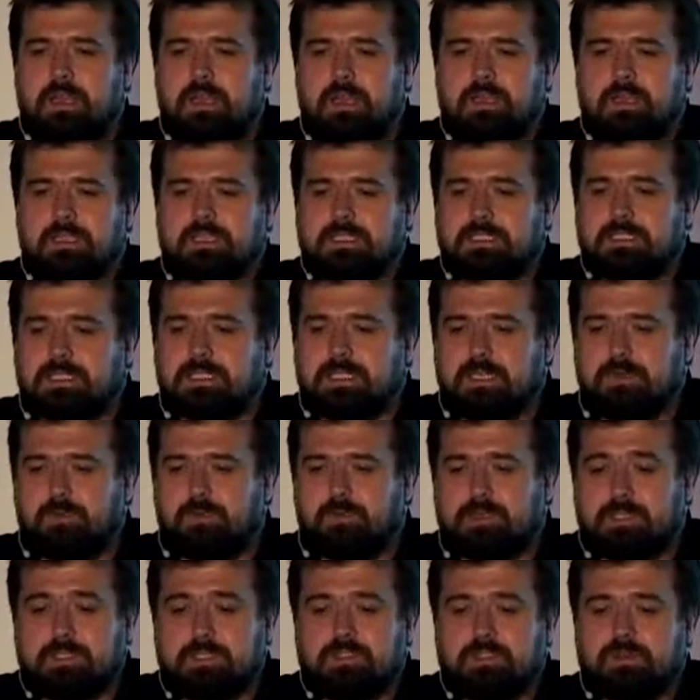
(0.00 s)
And that's
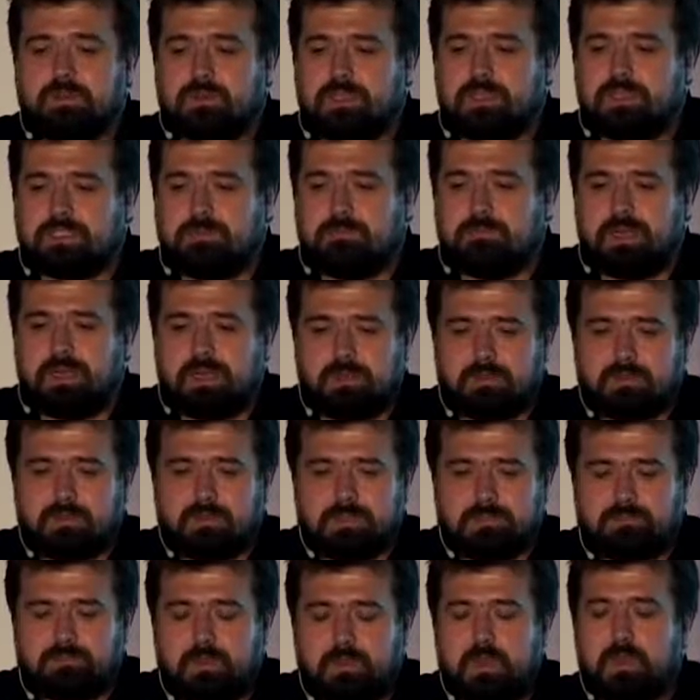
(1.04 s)
what this talk is about.